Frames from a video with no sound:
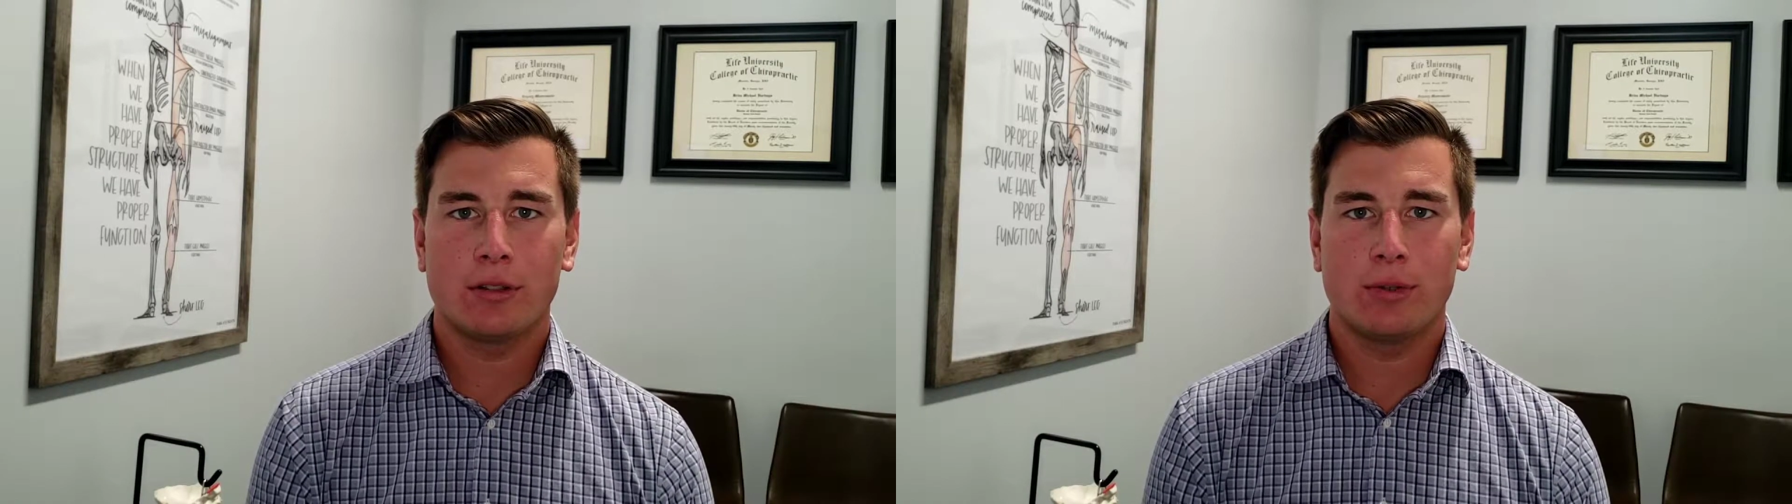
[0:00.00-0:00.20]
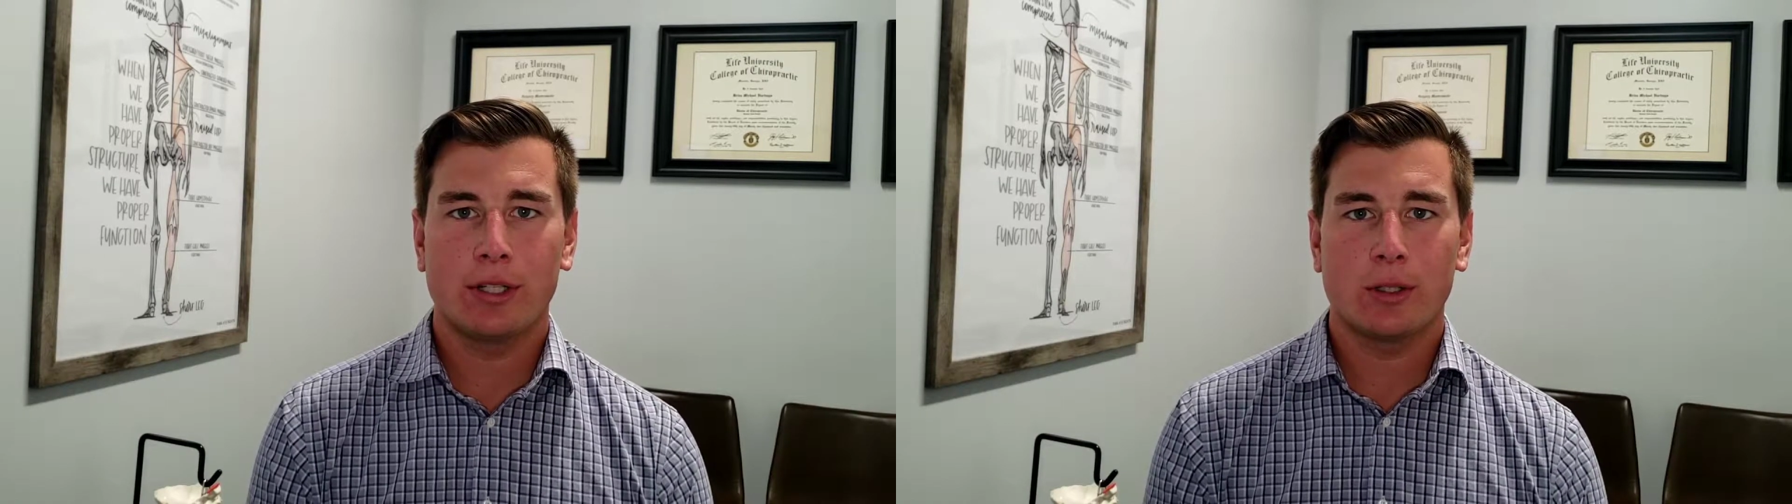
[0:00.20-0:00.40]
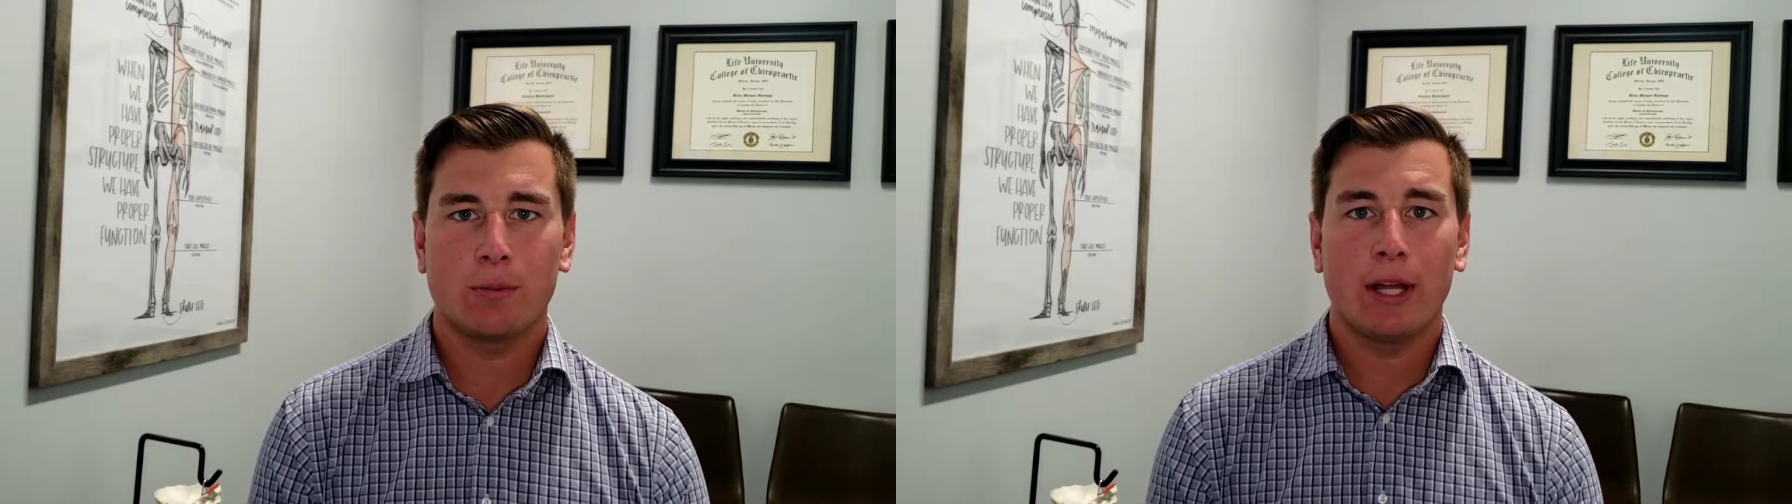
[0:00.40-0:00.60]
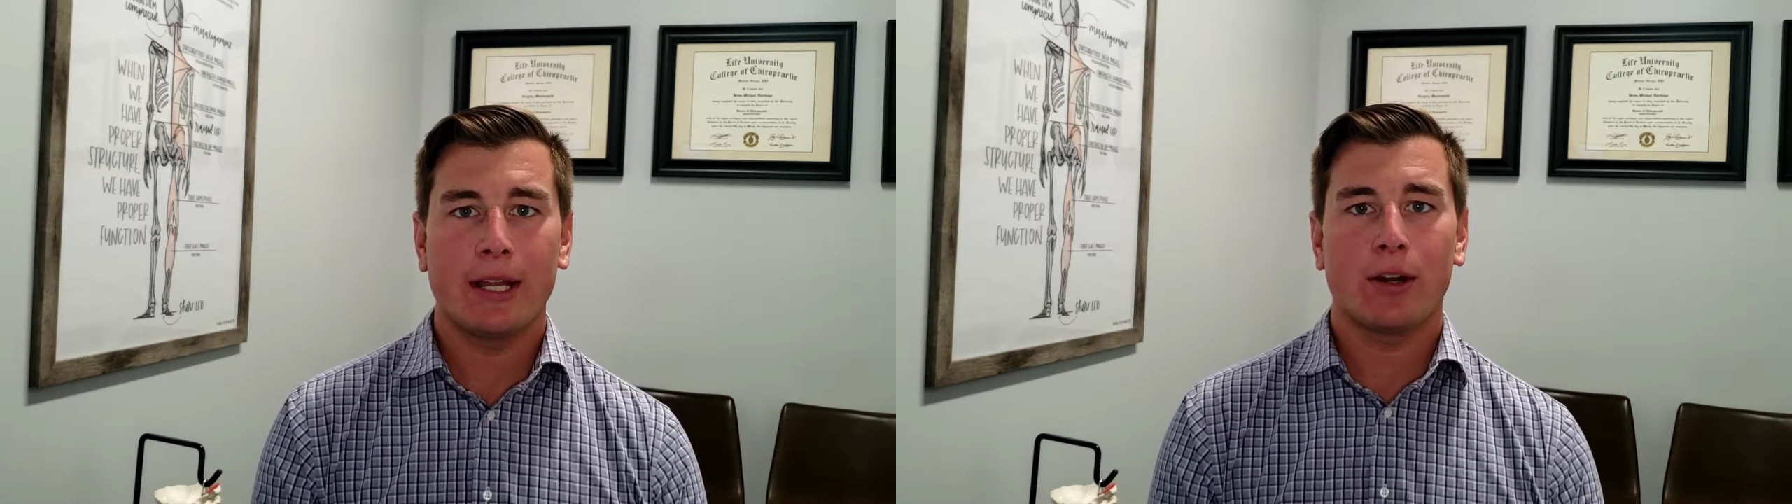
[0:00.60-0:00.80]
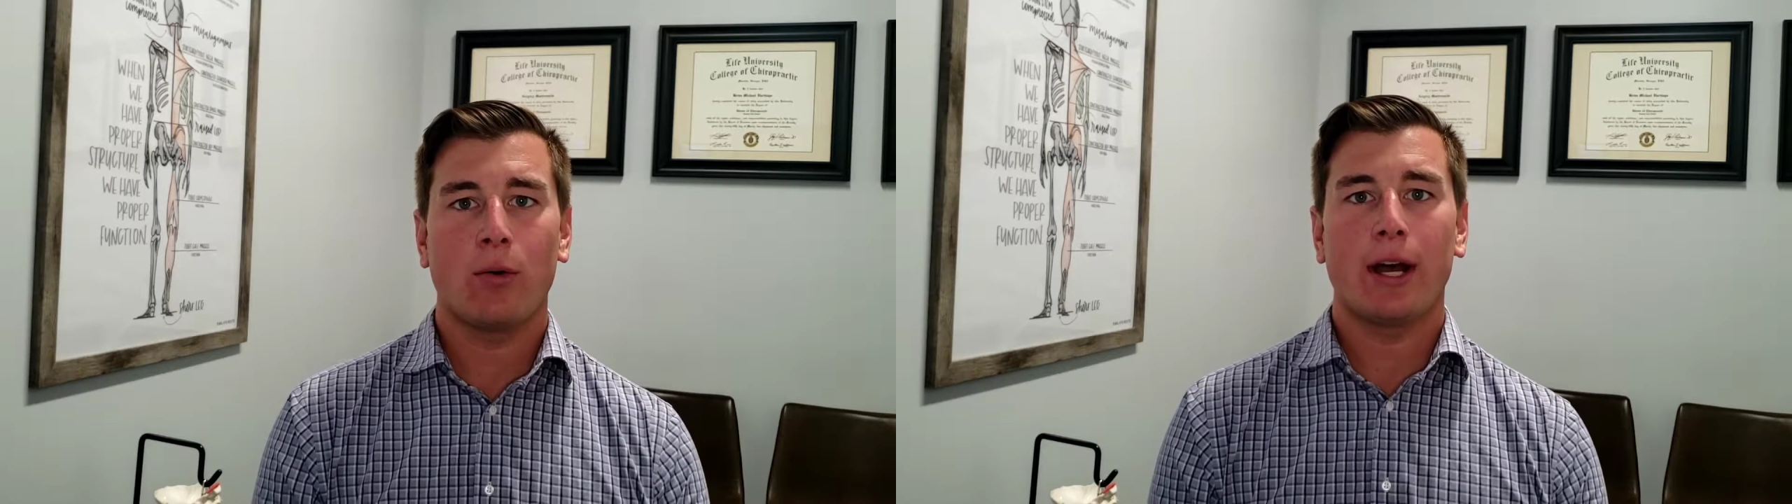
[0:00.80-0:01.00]
and we
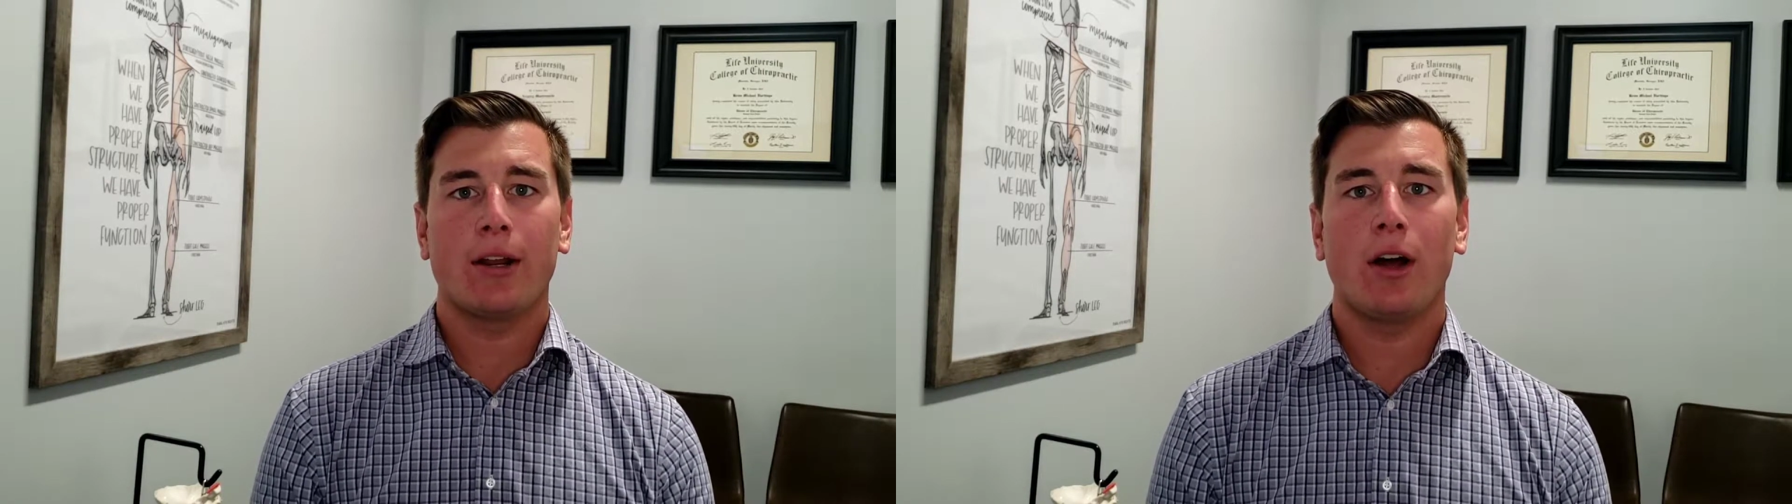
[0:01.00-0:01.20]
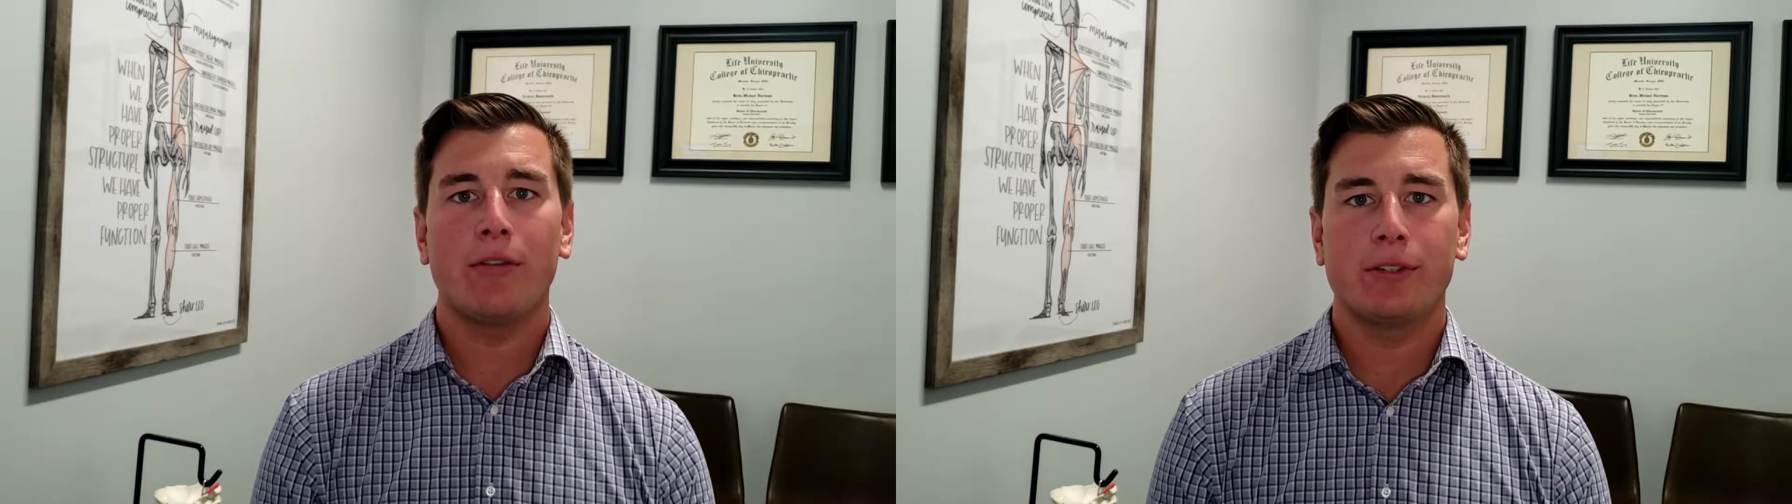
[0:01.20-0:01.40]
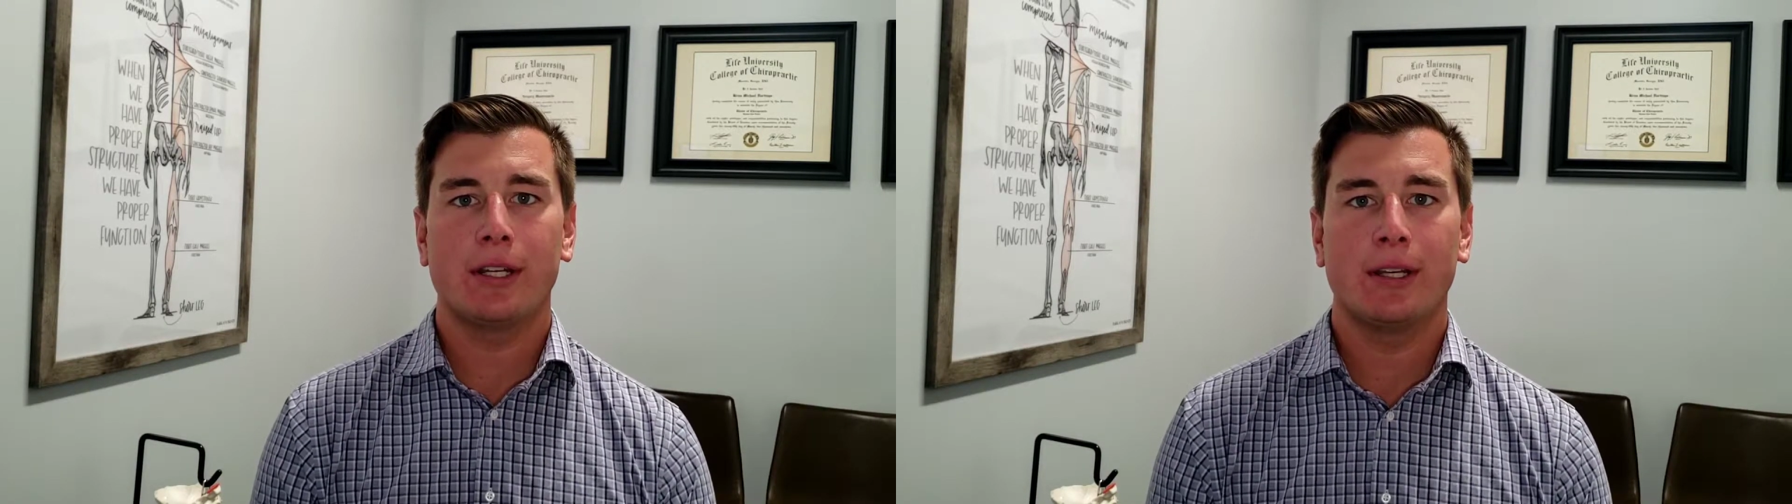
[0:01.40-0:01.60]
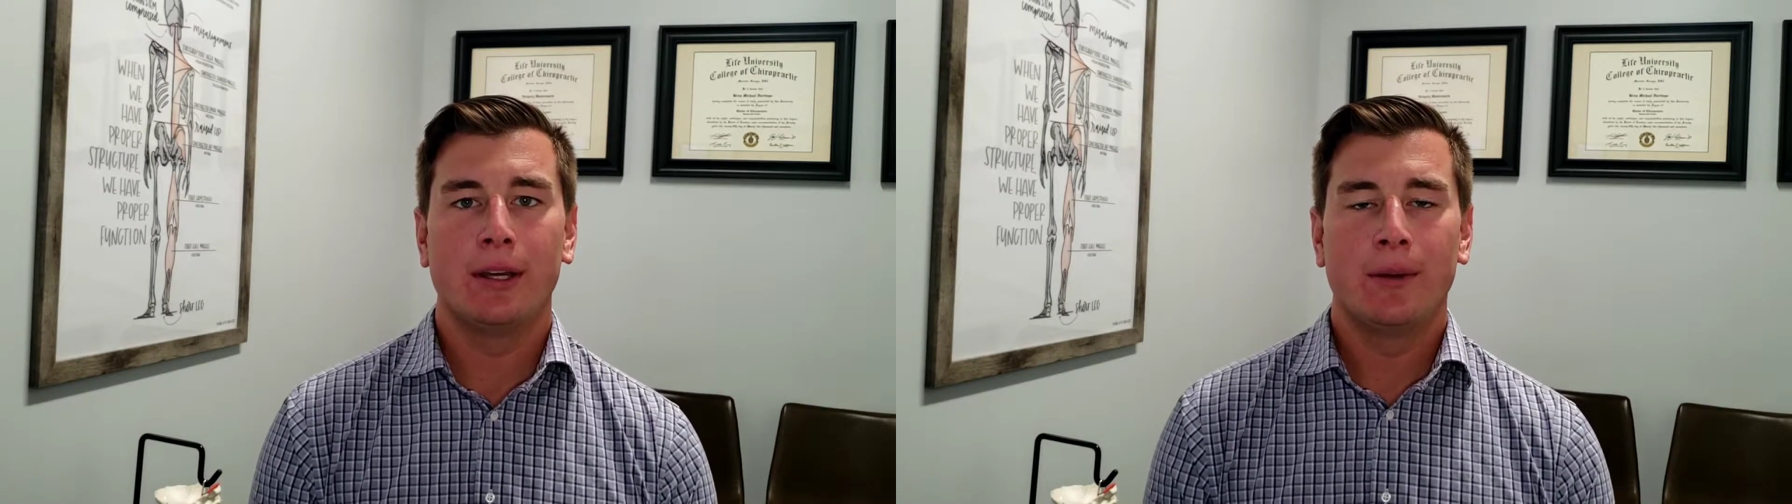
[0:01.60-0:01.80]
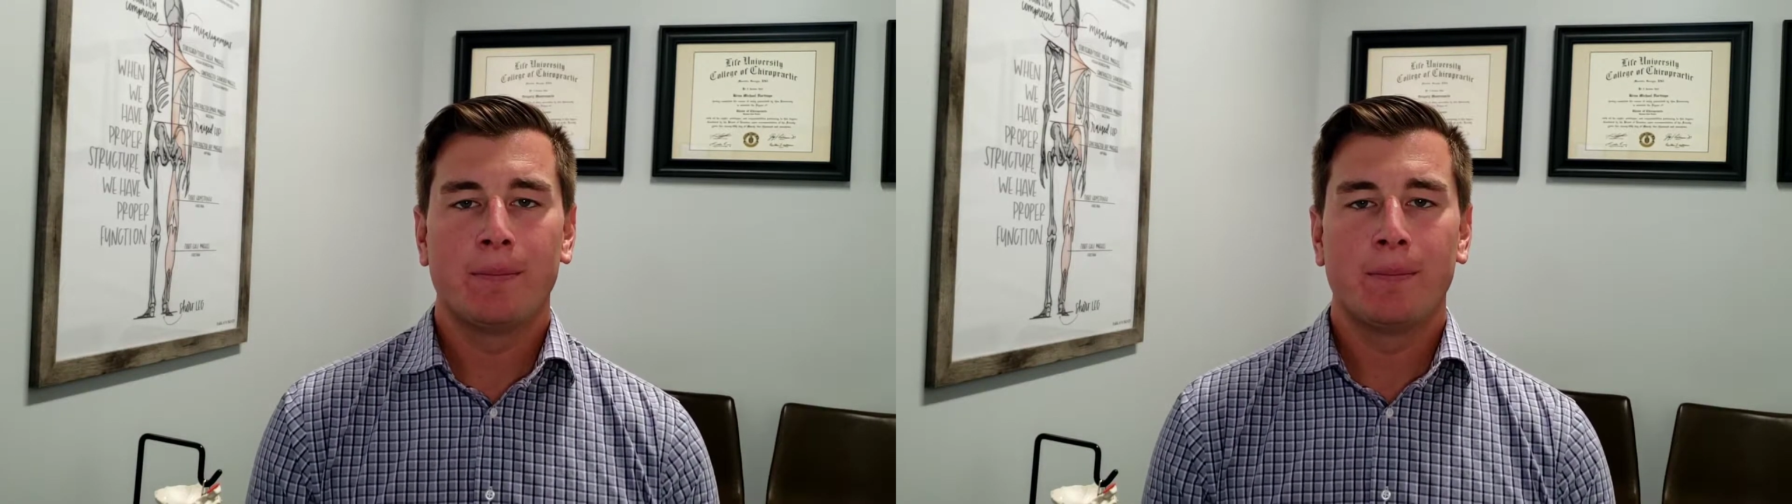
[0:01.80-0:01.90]
explain it quite often,